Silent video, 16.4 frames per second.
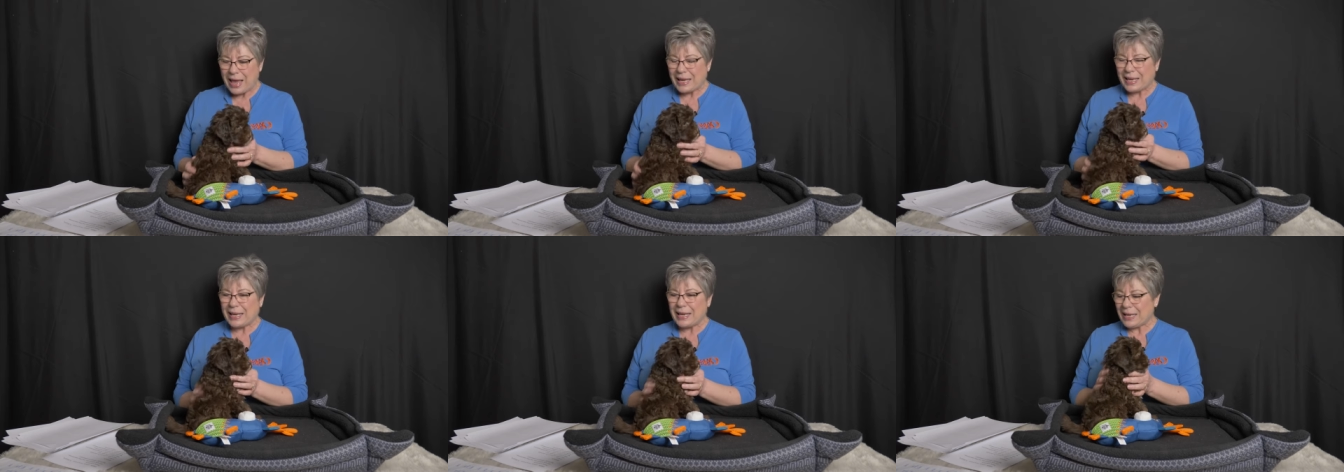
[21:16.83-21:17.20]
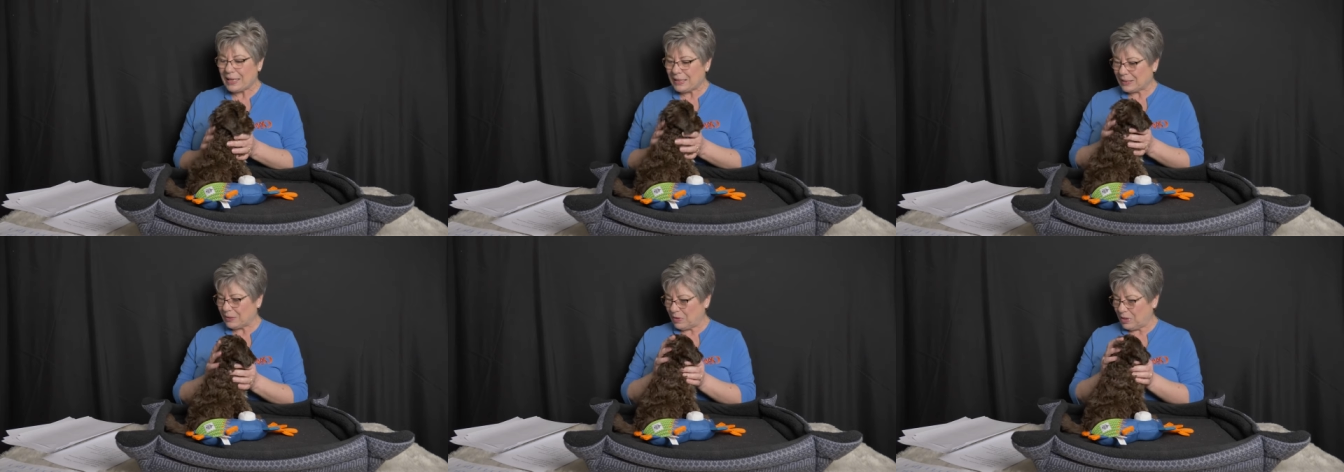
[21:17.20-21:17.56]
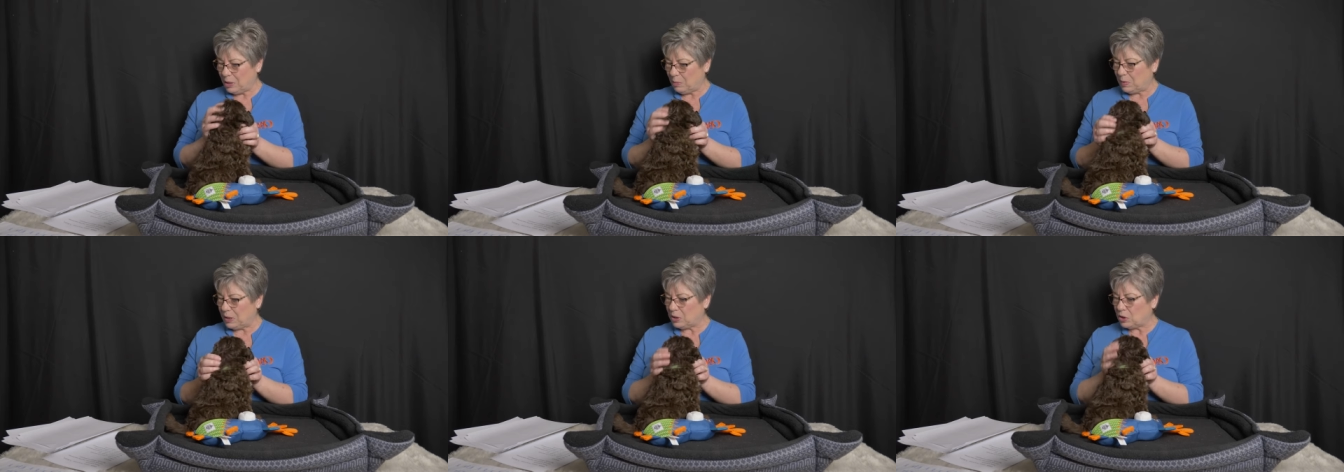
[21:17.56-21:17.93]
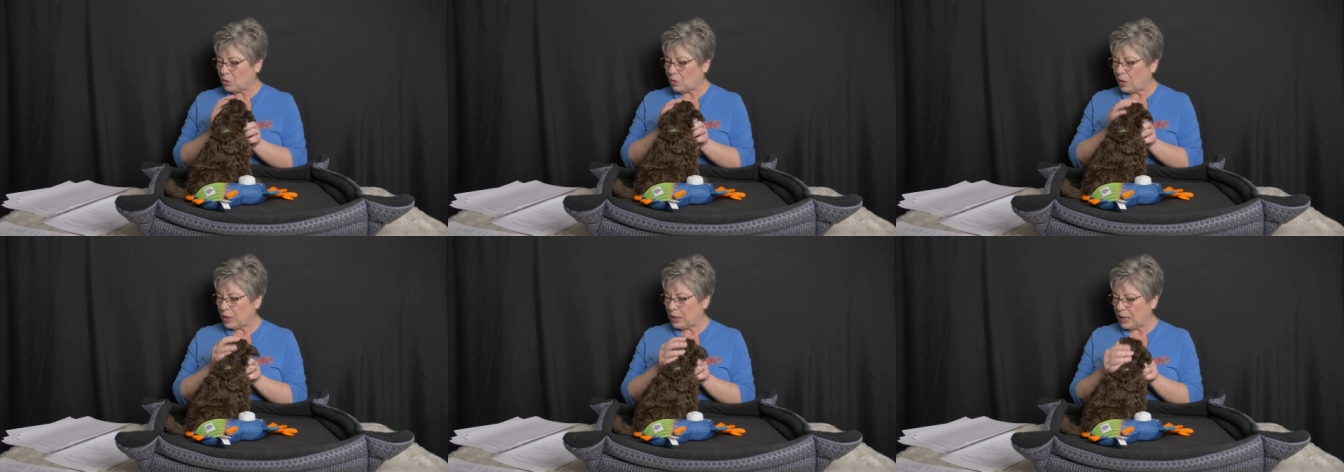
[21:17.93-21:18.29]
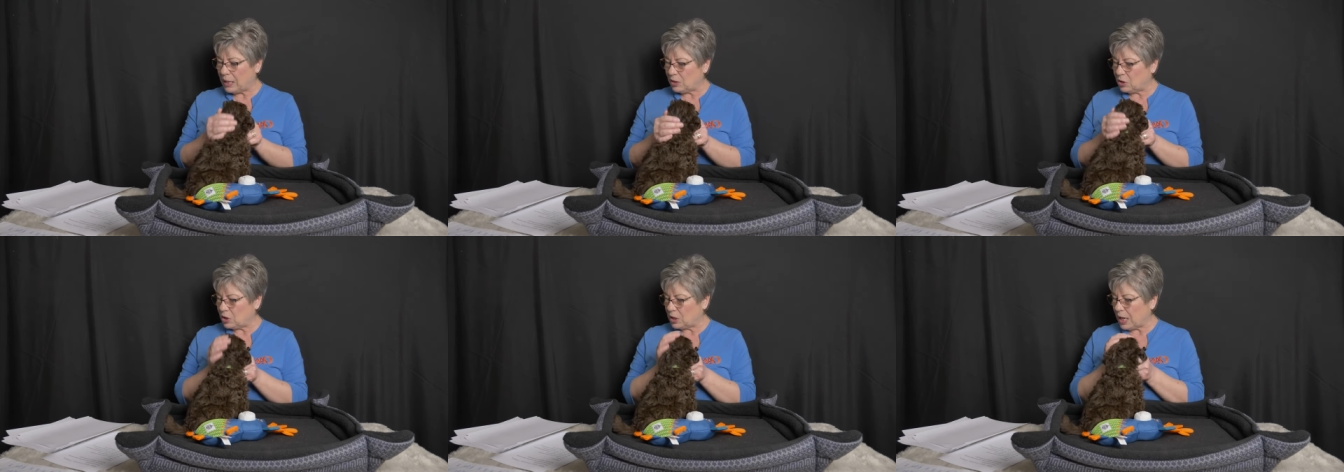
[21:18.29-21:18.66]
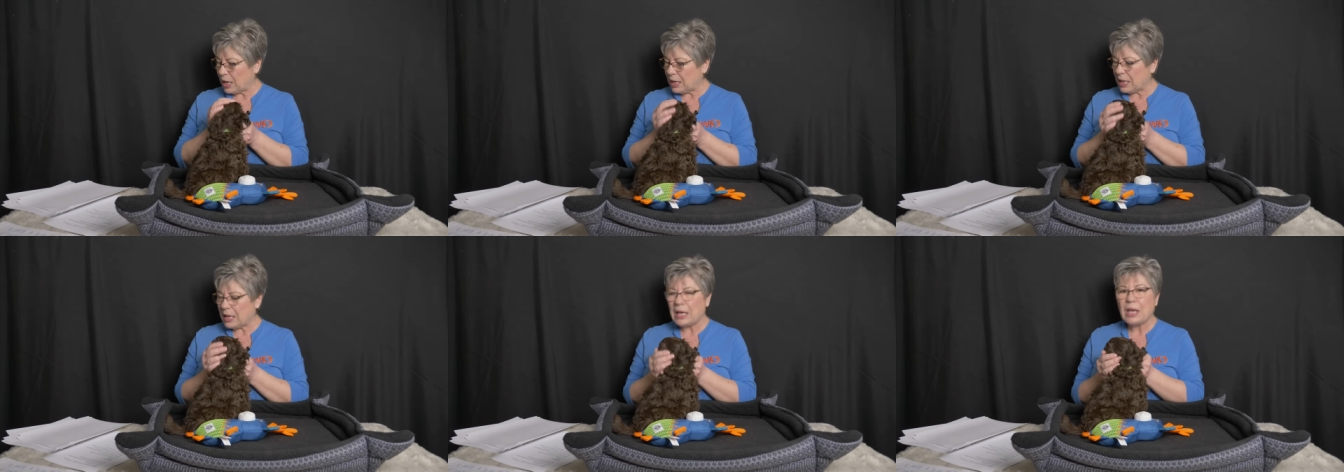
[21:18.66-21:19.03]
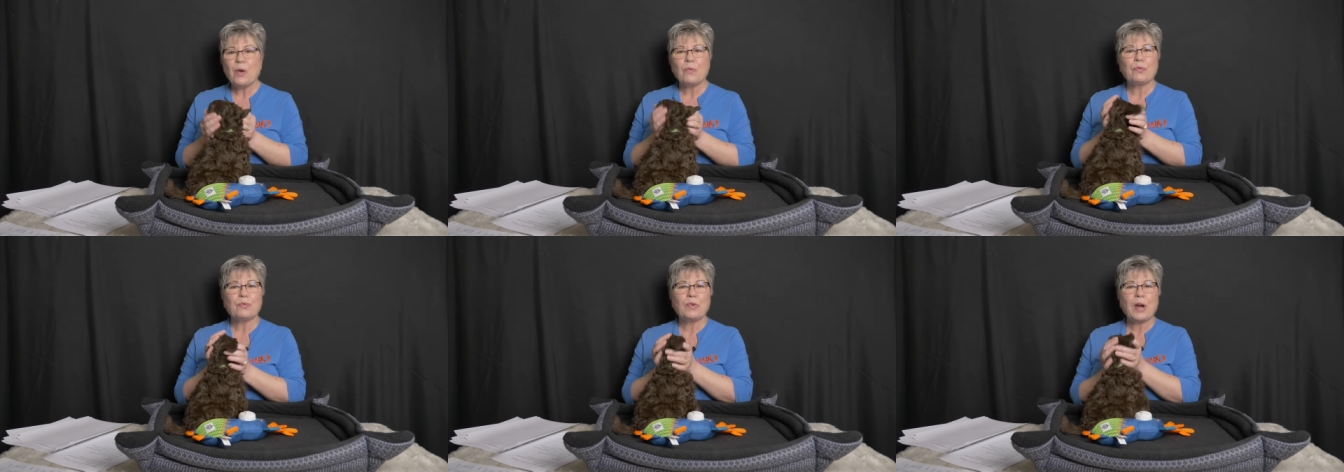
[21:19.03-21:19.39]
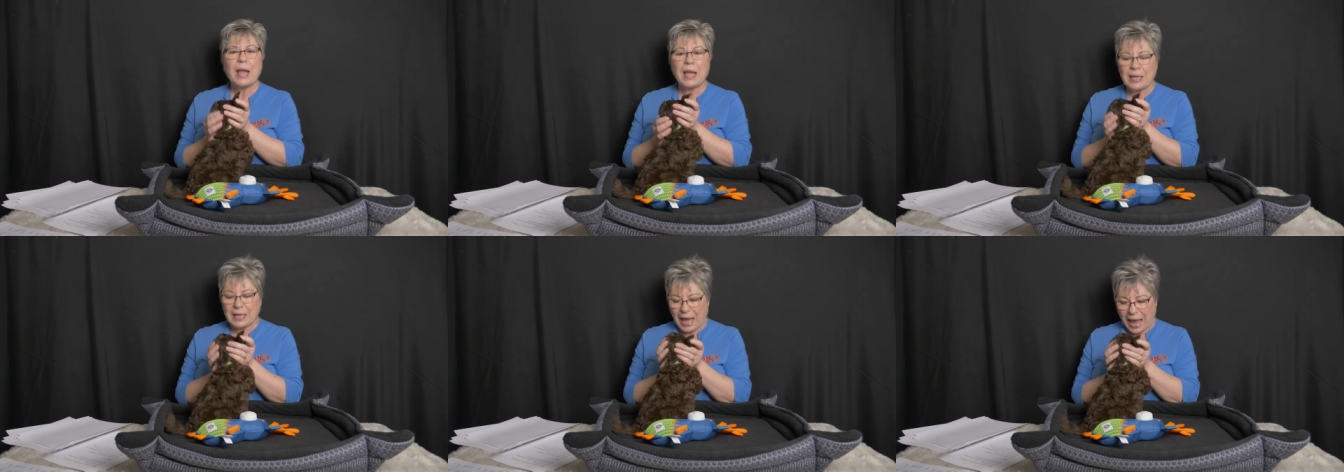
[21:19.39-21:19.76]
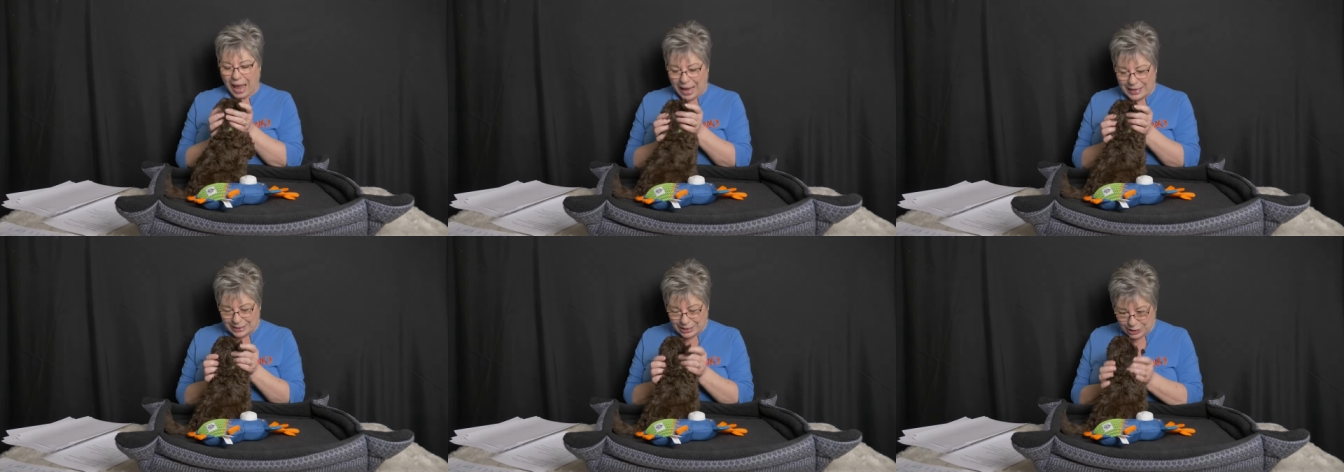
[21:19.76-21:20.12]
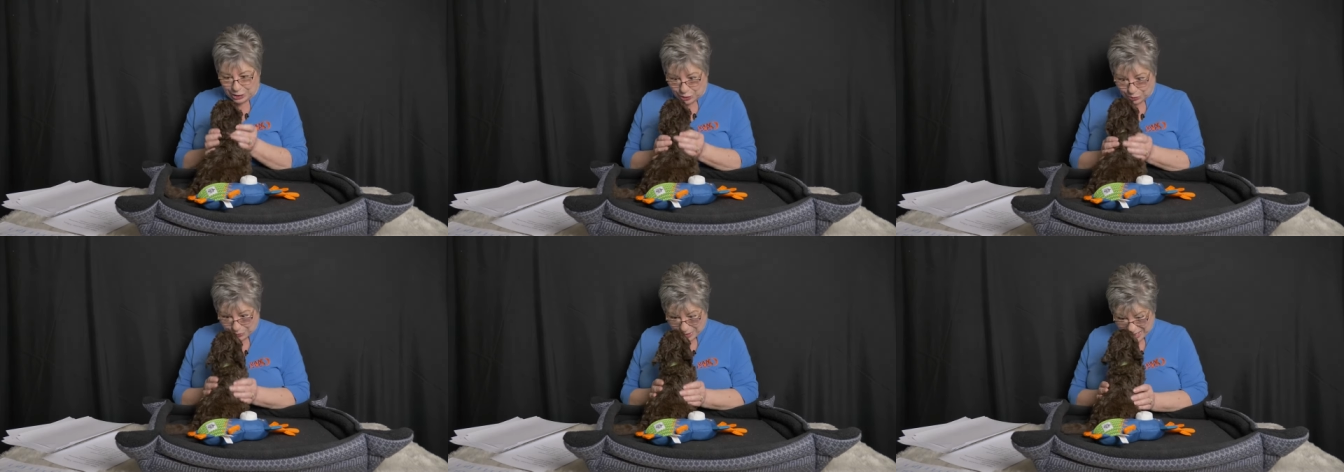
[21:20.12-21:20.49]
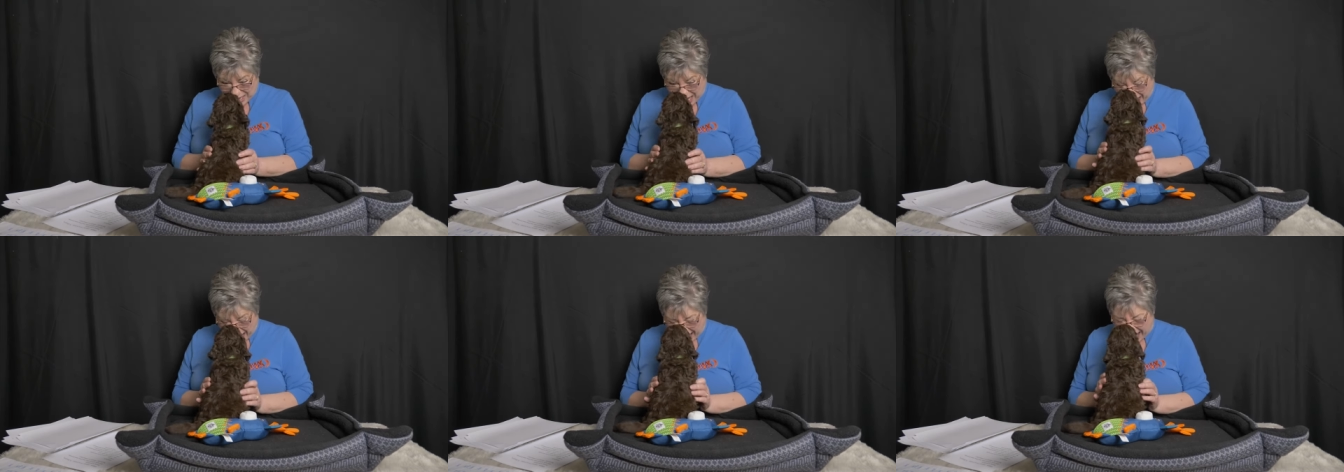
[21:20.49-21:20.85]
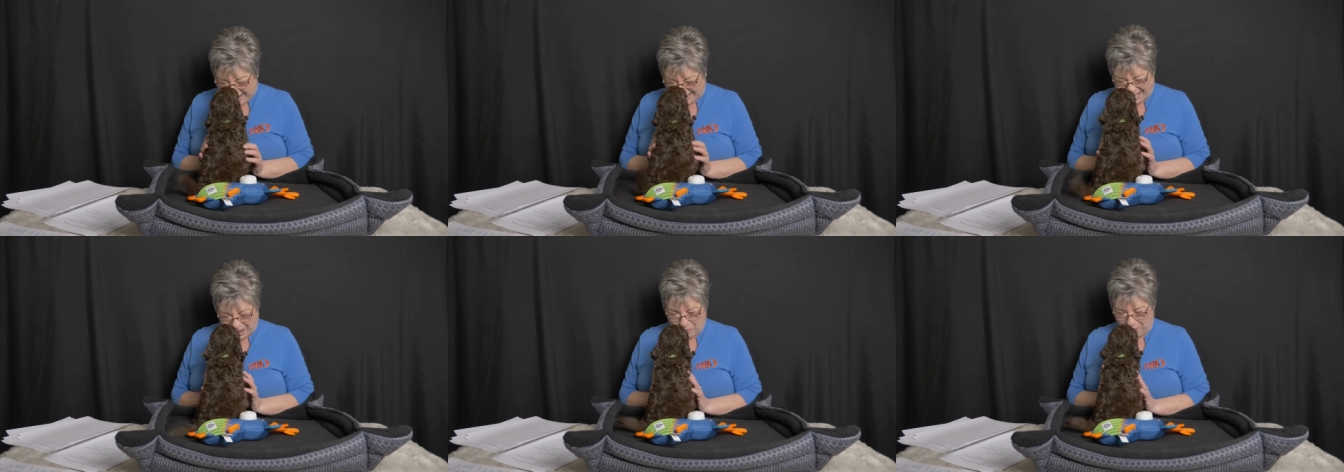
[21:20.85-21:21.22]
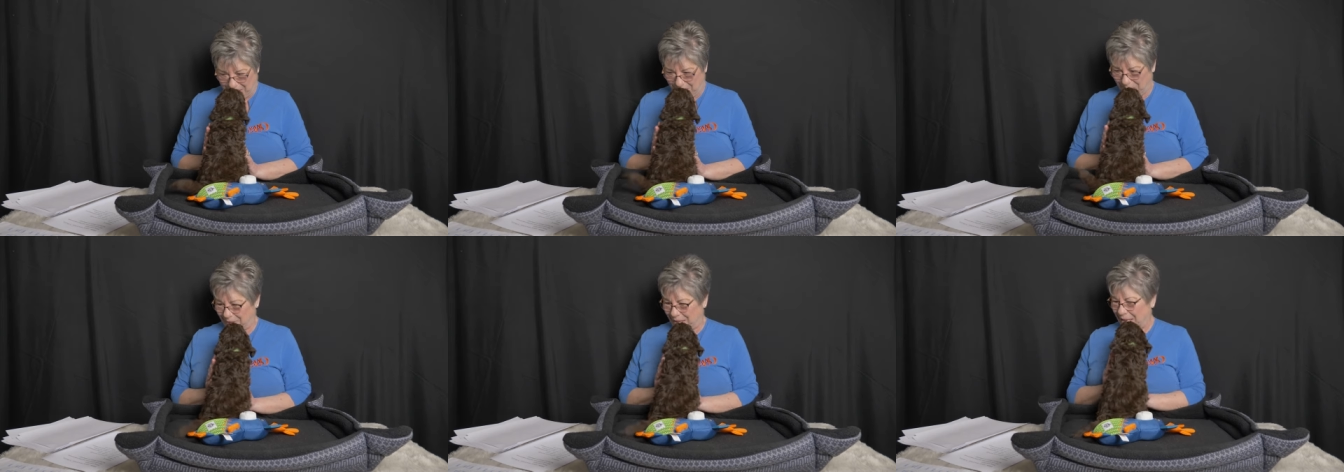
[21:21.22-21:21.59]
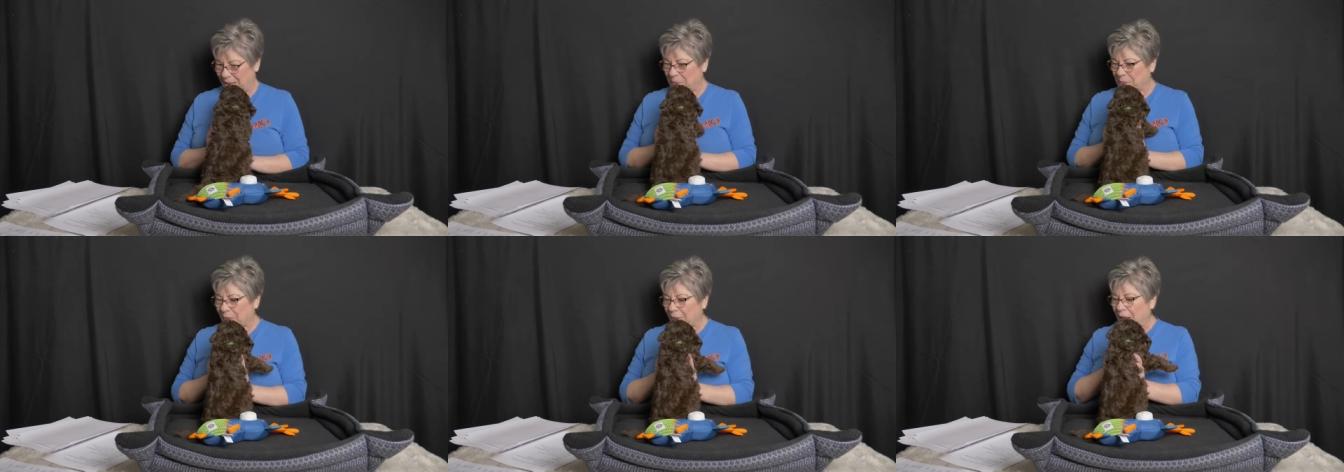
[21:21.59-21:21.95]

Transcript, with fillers: He is going to be joining Jenny, Frank, and Katrina. Hello, baby.